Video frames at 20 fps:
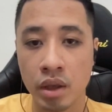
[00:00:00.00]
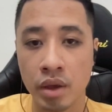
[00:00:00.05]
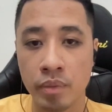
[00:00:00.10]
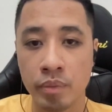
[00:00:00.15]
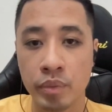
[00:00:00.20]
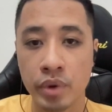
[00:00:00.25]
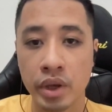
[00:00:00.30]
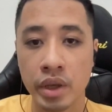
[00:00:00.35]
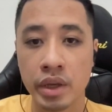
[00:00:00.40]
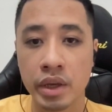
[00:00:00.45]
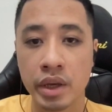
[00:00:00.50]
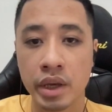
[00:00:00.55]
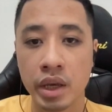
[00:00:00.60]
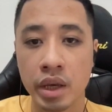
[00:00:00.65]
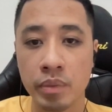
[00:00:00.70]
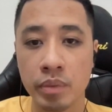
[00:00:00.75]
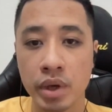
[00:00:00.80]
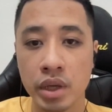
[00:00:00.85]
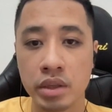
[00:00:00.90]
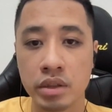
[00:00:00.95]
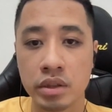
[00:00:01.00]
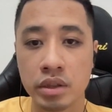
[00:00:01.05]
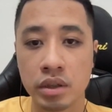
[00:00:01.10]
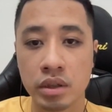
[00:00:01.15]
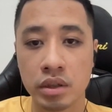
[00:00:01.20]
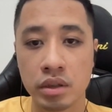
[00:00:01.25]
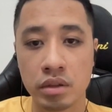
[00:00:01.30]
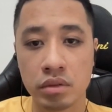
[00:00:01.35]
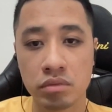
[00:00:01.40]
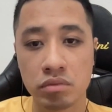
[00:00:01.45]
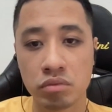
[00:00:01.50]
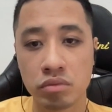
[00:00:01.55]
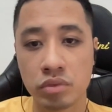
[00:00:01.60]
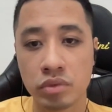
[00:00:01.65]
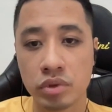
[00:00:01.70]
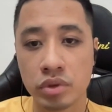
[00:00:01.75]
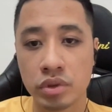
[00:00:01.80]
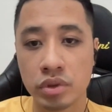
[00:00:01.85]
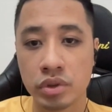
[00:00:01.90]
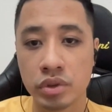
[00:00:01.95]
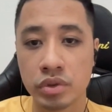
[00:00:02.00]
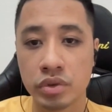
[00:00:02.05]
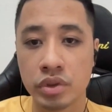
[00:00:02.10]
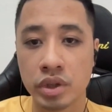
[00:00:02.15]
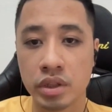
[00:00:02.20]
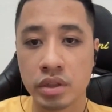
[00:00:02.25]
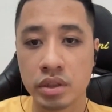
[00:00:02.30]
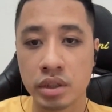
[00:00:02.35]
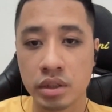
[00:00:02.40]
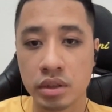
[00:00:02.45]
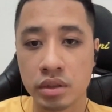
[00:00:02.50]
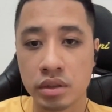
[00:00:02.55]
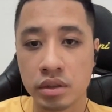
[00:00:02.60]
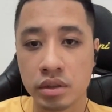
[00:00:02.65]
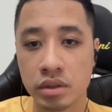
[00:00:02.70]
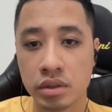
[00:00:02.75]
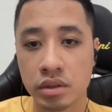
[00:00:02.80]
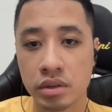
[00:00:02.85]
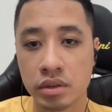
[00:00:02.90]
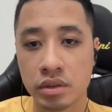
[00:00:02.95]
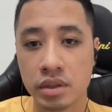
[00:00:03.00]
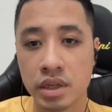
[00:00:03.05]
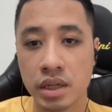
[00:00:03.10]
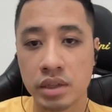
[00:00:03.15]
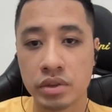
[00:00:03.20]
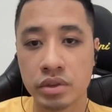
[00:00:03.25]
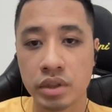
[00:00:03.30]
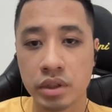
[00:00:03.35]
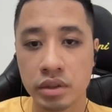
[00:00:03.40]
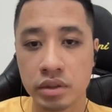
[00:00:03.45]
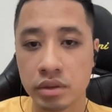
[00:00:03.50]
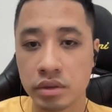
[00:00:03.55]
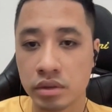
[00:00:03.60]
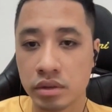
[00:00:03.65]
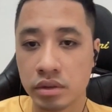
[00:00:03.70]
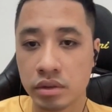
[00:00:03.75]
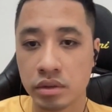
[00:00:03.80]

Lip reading: Being kept in the dungeon,